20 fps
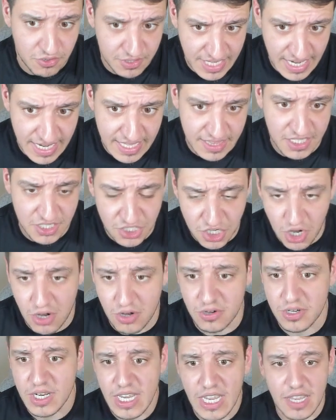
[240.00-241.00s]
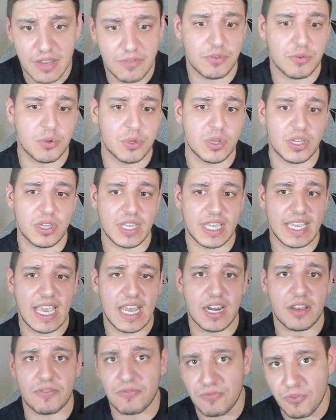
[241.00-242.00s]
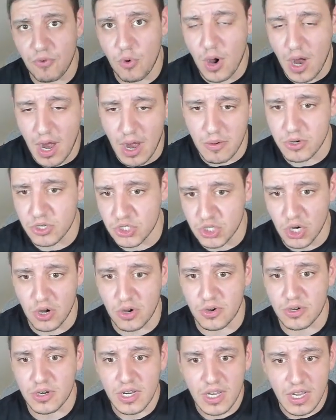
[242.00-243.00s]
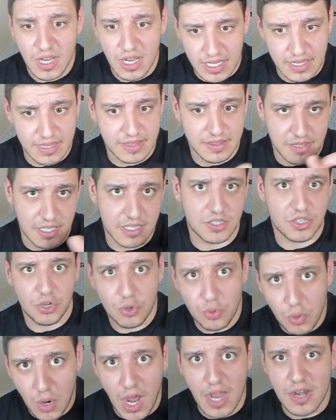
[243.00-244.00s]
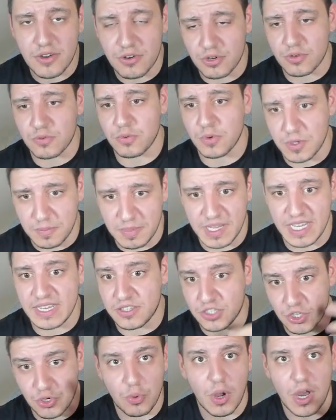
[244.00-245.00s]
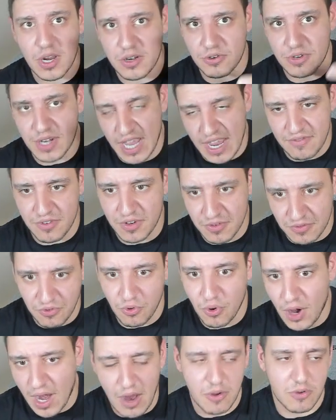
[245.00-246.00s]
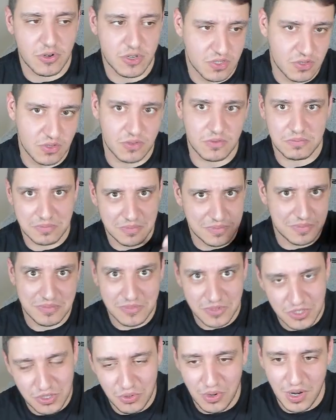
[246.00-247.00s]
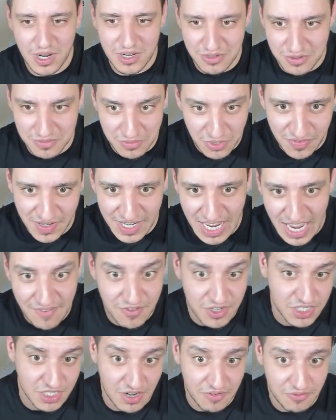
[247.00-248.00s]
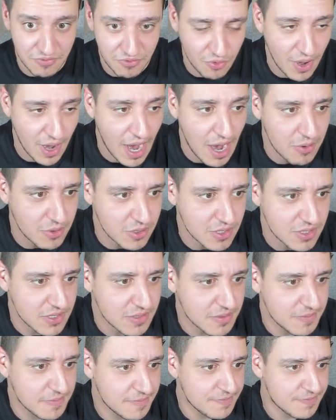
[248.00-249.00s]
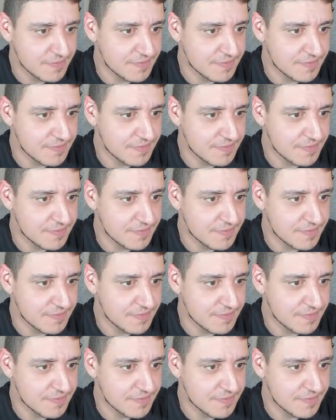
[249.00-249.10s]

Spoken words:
at our daily chart. If we were looking at a 4-hour chart, the 200 would be 200 every 4 hours. So 200 moving average of 4 hours.